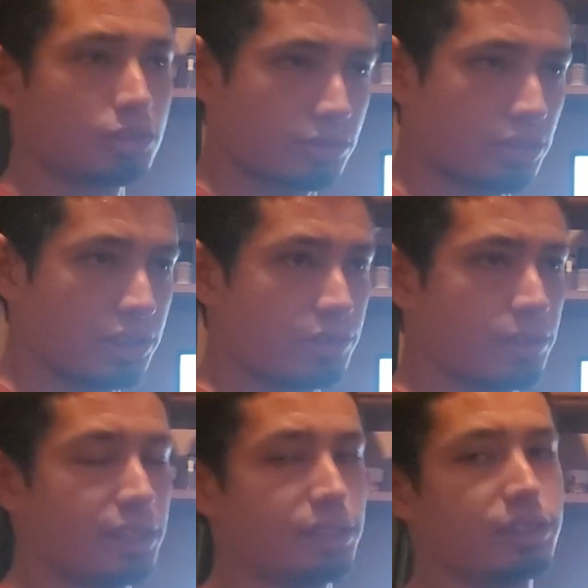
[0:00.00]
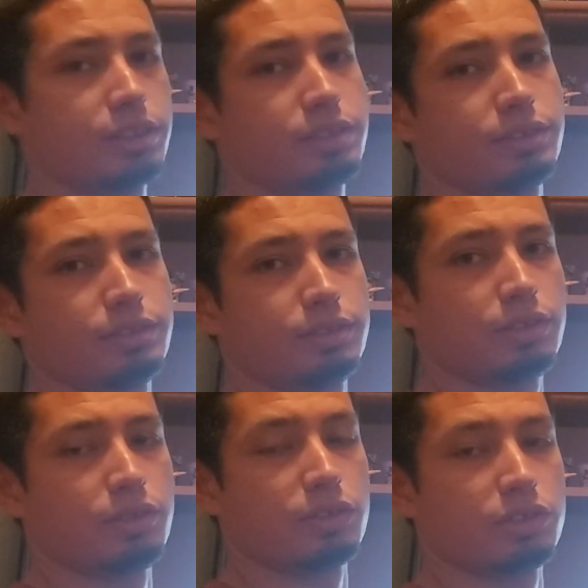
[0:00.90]
rates
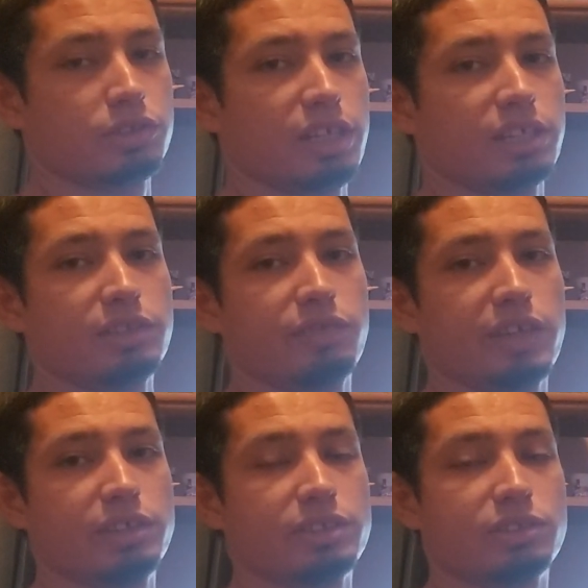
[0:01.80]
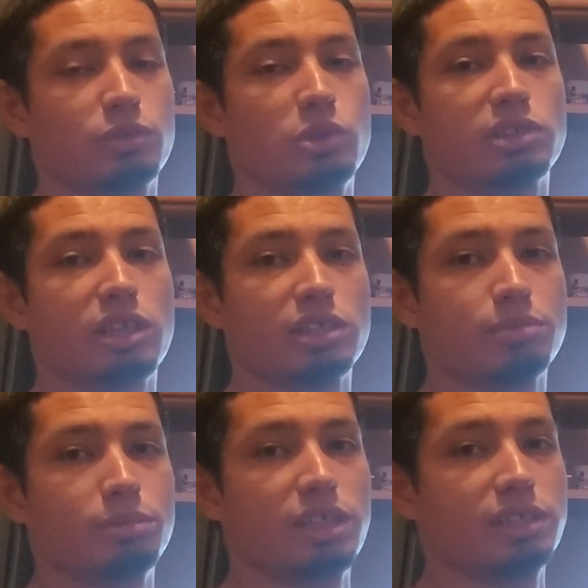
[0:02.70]
of contracting the virus as well as
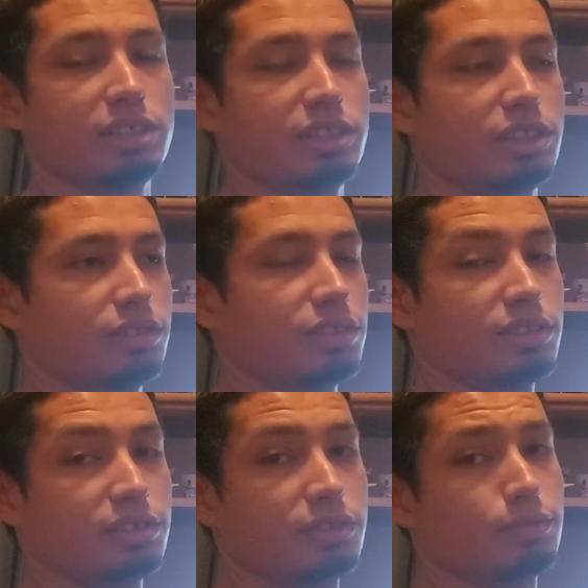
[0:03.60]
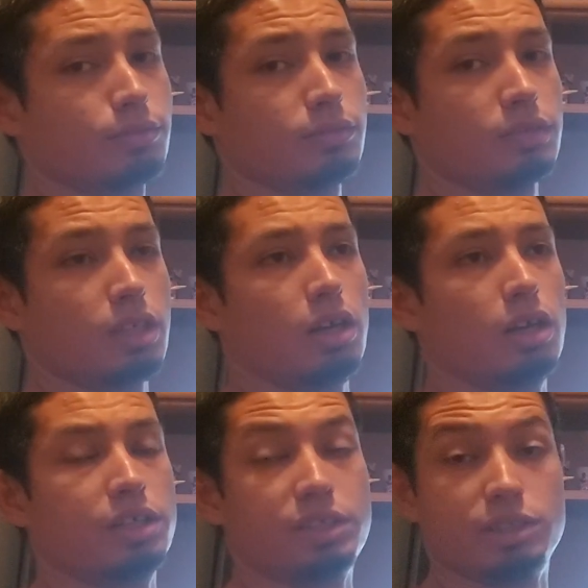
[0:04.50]
hospitalization
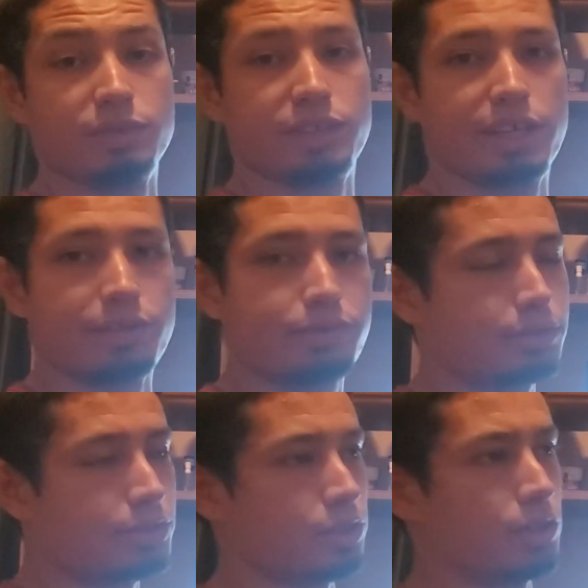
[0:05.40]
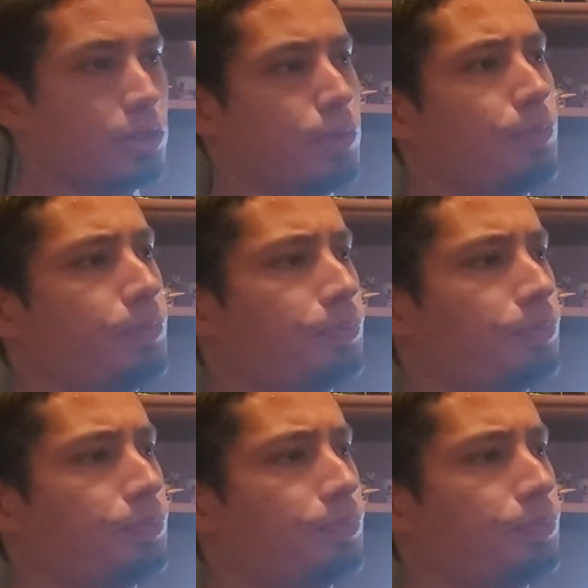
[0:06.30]
and even death. So